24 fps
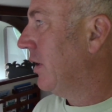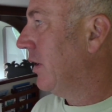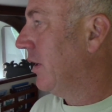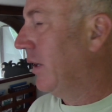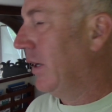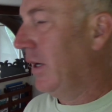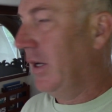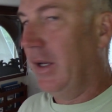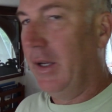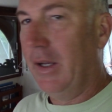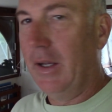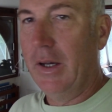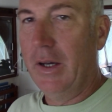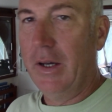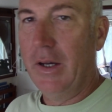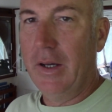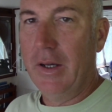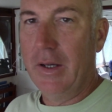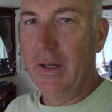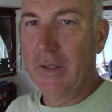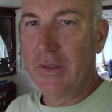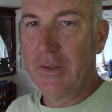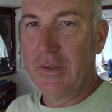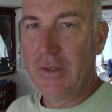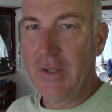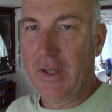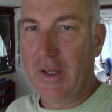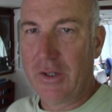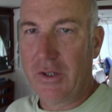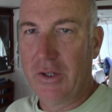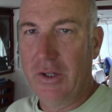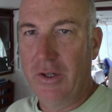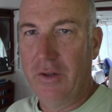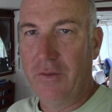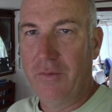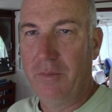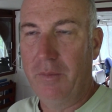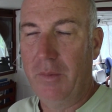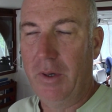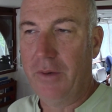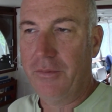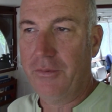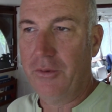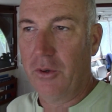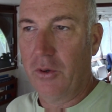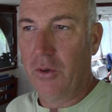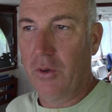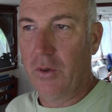a section of
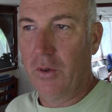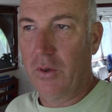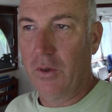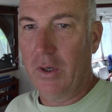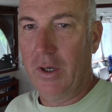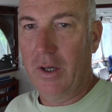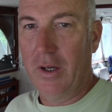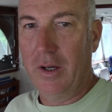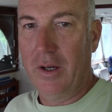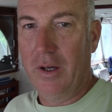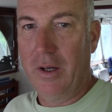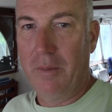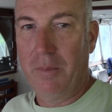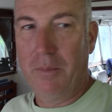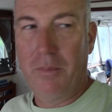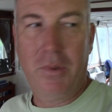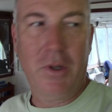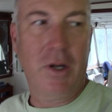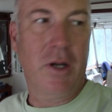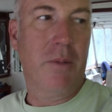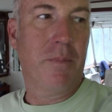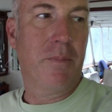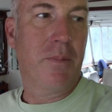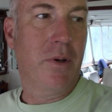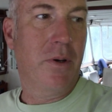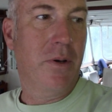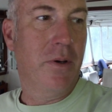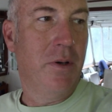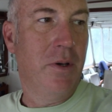muffler pipe,